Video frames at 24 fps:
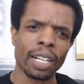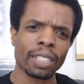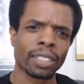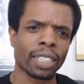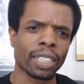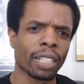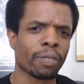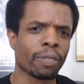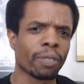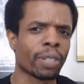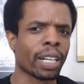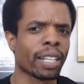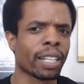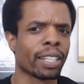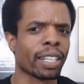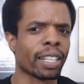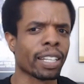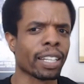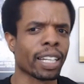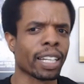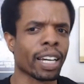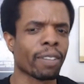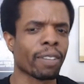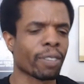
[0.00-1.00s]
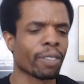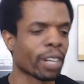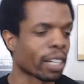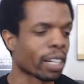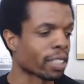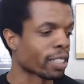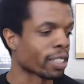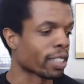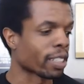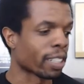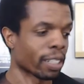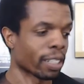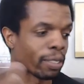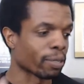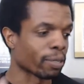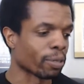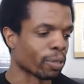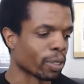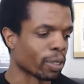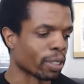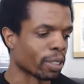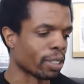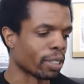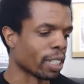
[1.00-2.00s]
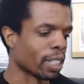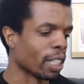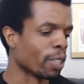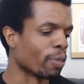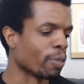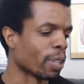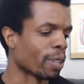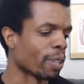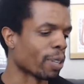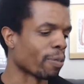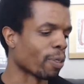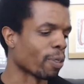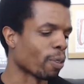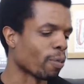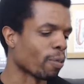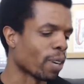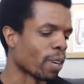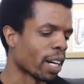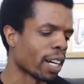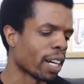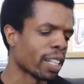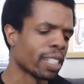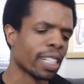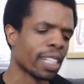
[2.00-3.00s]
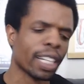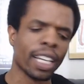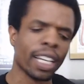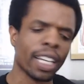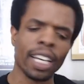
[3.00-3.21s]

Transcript: say what I think after actually like dealing with it for a while.